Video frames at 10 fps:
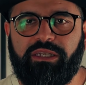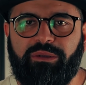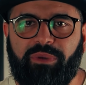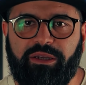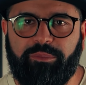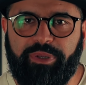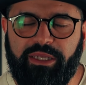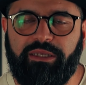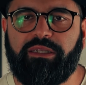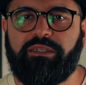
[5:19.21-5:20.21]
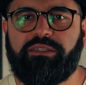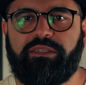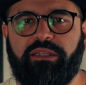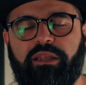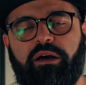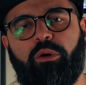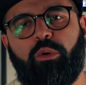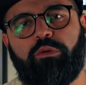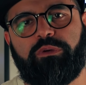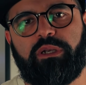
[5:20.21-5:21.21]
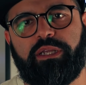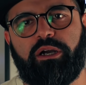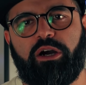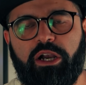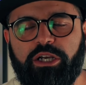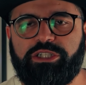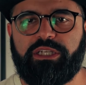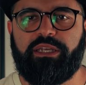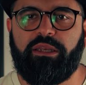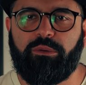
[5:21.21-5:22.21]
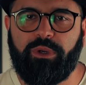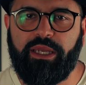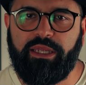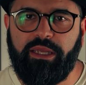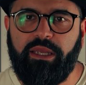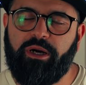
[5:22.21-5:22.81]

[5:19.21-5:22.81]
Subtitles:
in my opinion, still not overly harsh in any way.